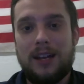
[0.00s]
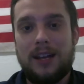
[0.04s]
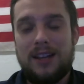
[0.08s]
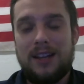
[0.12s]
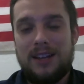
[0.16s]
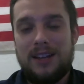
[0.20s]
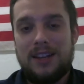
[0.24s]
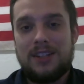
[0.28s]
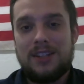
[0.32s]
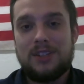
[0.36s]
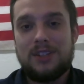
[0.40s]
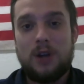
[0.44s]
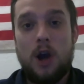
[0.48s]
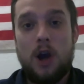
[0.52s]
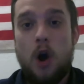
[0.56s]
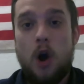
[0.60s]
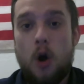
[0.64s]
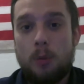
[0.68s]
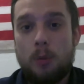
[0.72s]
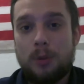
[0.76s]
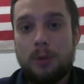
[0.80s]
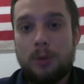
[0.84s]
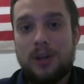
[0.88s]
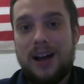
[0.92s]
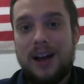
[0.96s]
So I
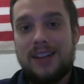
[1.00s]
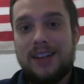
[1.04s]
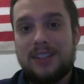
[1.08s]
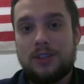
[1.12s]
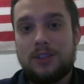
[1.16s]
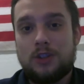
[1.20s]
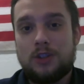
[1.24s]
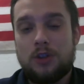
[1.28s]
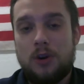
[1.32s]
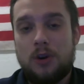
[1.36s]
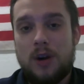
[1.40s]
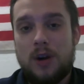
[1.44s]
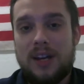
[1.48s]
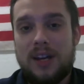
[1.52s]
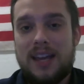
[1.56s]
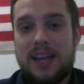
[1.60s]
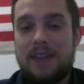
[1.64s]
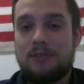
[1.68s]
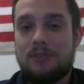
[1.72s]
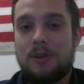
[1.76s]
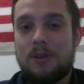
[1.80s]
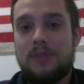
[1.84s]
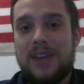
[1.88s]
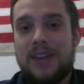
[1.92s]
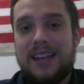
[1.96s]
hope you guys enjoy.
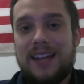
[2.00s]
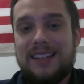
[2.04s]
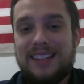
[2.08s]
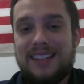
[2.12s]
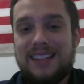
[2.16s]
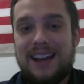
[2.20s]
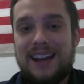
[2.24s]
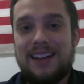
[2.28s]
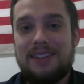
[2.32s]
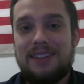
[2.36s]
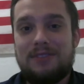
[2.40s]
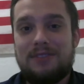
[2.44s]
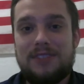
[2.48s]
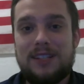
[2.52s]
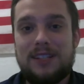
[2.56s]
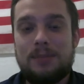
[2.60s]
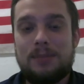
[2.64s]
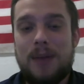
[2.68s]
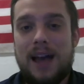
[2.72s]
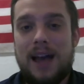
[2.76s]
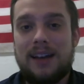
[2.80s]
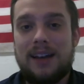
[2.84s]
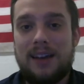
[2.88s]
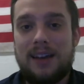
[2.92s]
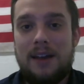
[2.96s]
If you have any kind of
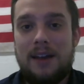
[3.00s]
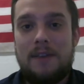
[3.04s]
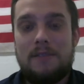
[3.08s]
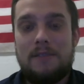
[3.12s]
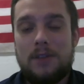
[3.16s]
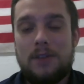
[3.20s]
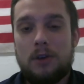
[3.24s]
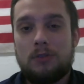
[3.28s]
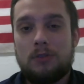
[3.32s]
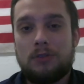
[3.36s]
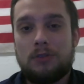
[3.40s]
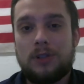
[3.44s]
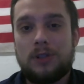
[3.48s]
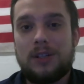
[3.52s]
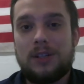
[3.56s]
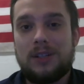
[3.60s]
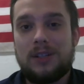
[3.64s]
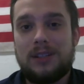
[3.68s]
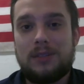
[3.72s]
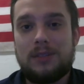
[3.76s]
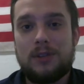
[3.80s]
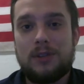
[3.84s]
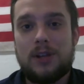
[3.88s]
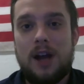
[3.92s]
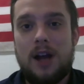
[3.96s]
feedback, feel free to
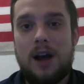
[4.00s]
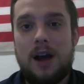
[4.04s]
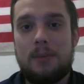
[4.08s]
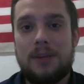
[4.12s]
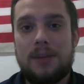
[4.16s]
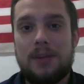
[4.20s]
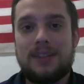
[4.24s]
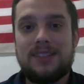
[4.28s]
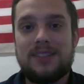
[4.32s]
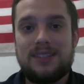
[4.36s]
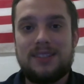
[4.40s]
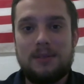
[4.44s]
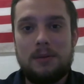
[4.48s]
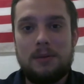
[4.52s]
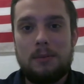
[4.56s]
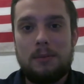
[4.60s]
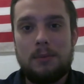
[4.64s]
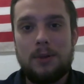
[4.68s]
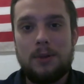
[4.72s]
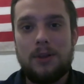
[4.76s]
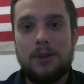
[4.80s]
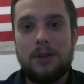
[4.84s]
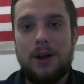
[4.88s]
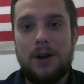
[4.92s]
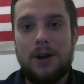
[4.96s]
leave your comments
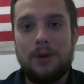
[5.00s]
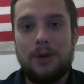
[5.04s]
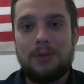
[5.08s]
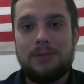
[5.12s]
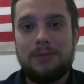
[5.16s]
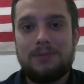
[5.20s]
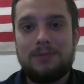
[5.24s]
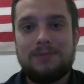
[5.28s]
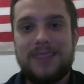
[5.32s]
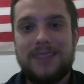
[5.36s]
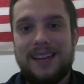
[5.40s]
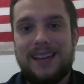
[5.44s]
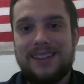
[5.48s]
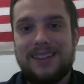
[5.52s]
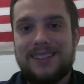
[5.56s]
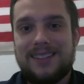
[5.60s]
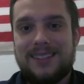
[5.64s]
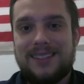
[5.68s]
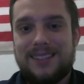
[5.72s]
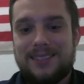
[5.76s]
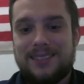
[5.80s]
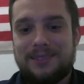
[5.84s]
below. Thanks.